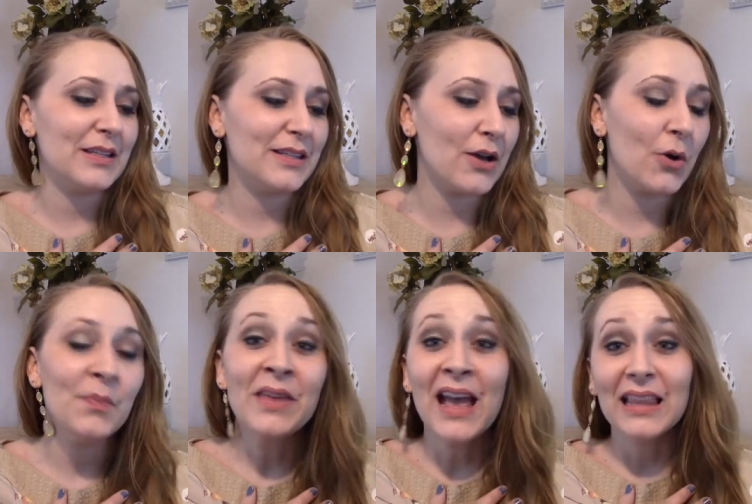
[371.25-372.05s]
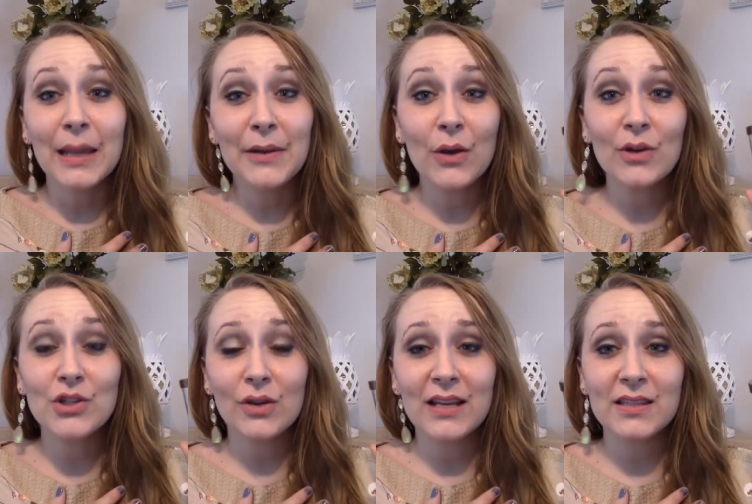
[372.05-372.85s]
So let me know
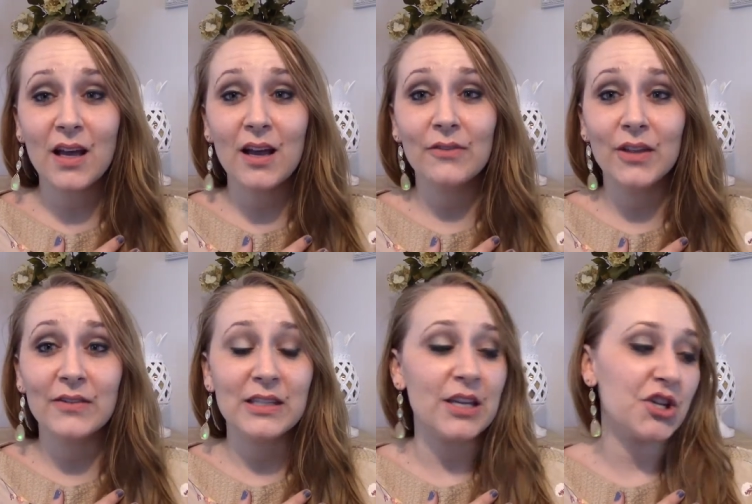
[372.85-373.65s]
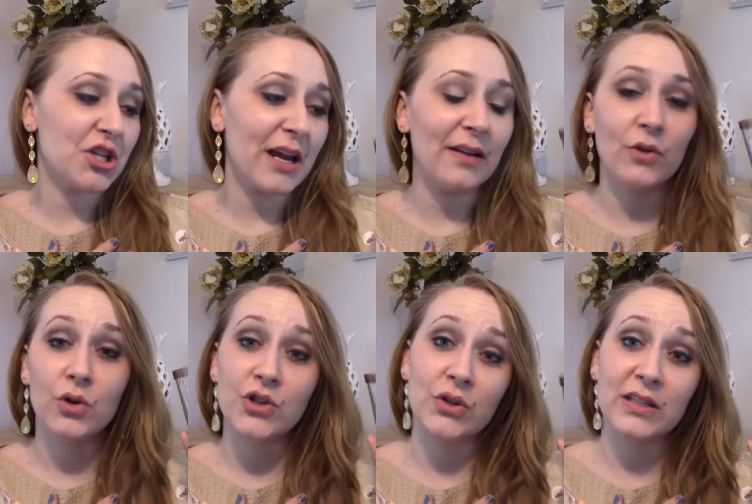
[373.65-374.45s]
what you guys thought of Love and Sunshine. Of
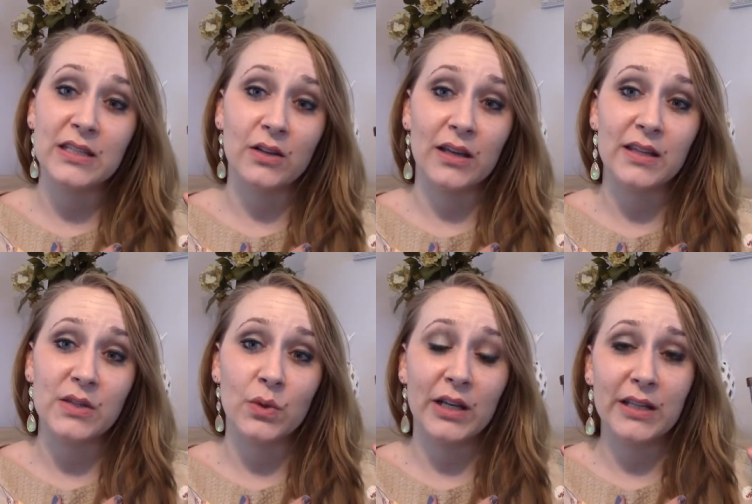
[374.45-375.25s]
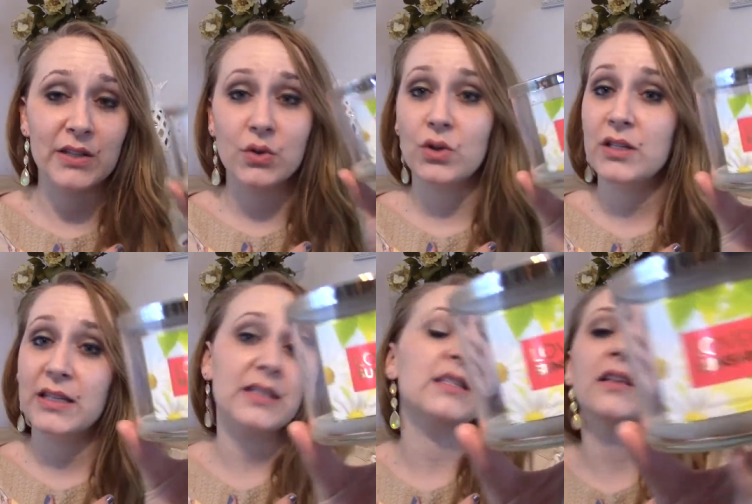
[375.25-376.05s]
course, you can still get this one in stores.
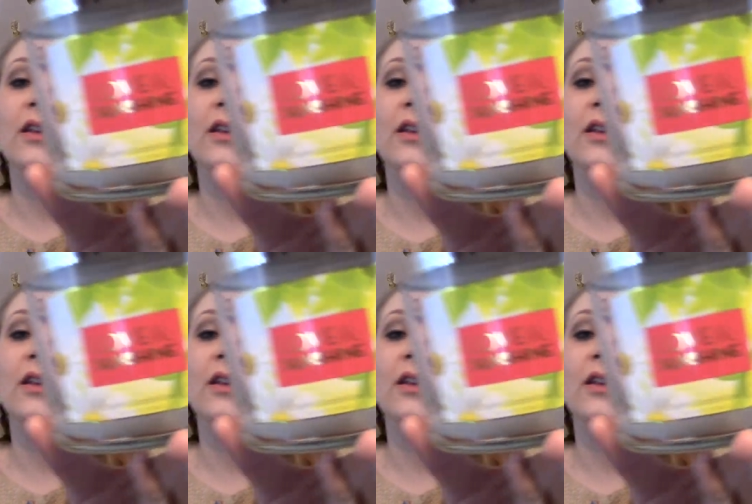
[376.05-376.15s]
It is still